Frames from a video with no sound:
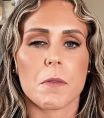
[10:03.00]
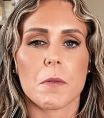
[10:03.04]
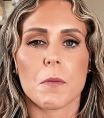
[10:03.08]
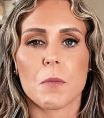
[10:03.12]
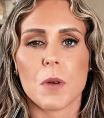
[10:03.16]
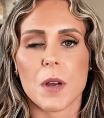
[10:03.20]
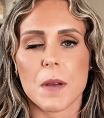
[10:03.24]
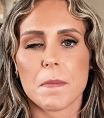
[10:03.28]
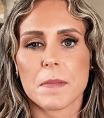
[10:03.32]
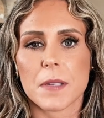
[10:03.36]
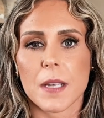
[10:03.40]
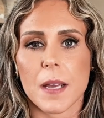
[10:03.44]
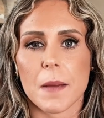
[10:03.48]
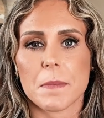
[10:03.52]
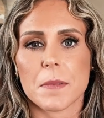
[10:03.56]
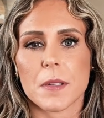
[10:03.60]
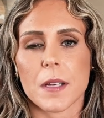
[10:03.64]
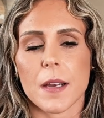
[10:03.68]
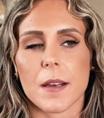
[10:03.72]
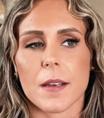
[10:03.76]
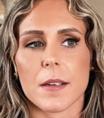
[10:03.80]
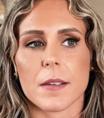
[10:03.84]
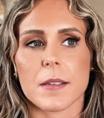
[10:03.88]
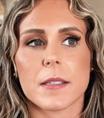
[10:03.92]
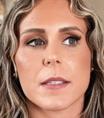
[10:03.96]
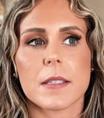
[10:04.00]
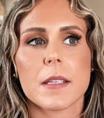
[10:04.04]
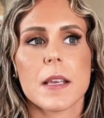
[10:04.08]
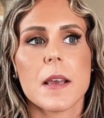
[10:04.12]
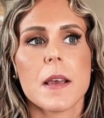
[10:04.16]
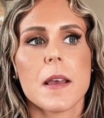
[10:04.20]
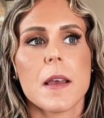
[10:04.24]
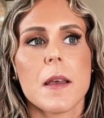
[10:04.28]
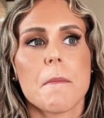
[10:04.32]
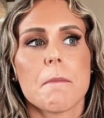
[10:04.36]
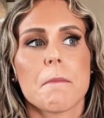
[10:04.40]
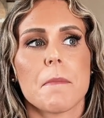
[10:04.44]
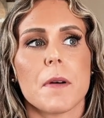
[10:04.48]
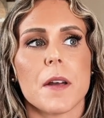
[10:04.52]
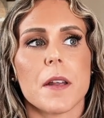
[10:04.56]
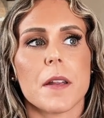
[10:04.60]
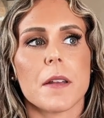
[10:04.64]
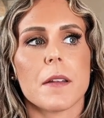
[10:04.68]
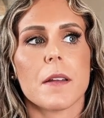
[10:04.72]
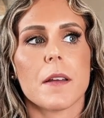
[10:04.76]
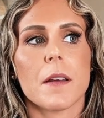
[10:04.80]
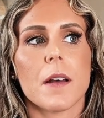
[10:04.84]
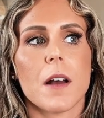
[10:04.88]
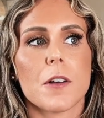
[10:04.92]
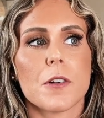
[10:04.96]
with peptides,
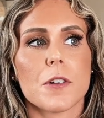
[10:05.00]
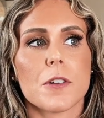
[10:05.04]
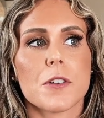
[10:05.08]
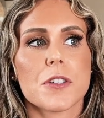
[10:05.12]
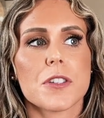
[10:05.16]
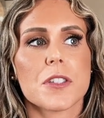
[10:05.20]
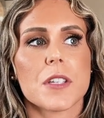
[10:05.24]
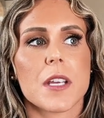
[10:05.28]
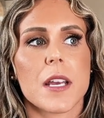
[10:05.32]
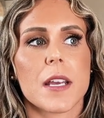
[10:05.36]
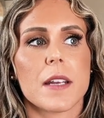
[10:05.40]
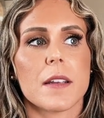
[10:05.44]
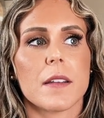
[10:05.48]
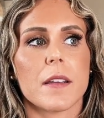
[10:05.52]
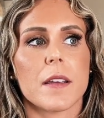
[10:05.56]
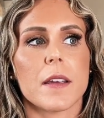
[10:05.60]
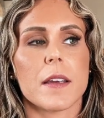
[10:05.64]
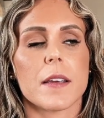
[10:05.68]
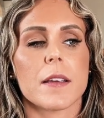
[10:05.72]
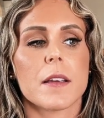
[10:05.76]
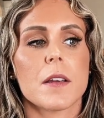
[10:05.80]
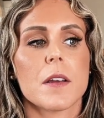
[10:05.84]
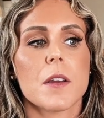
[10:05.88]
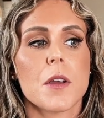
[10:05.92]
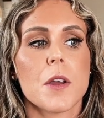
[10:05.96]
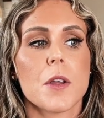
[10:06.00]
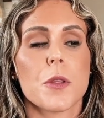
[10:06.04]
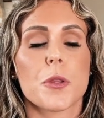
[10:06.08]
but understand like